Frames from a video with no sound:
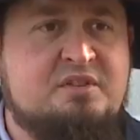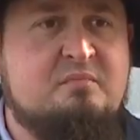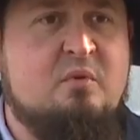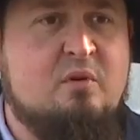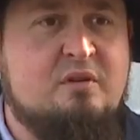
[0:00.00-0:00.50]
it's
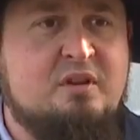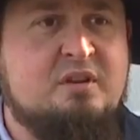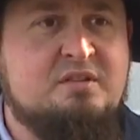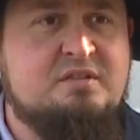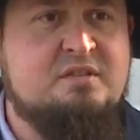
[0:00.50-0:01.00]
important and
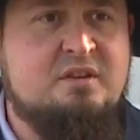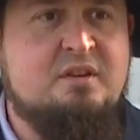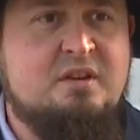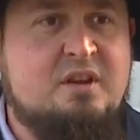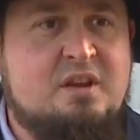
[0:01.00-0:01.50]
it's,
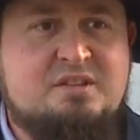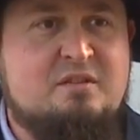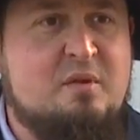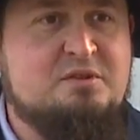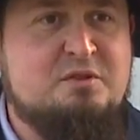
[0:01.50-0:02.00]
it's
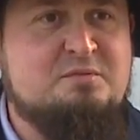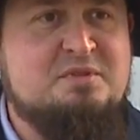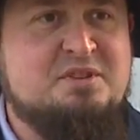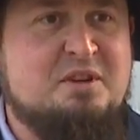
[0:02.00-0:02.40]
everybody's Christmas